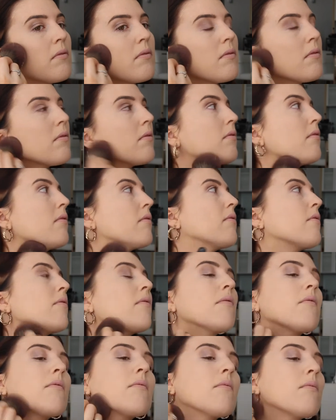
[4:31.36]

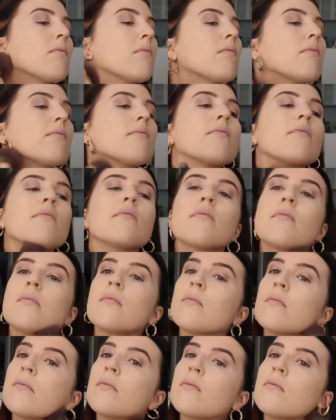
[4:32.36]

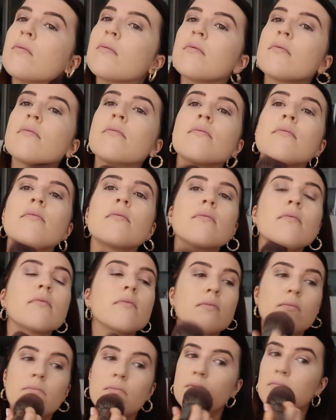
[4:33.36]

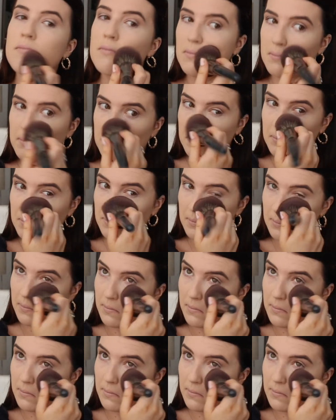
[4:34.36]
(no one is talking)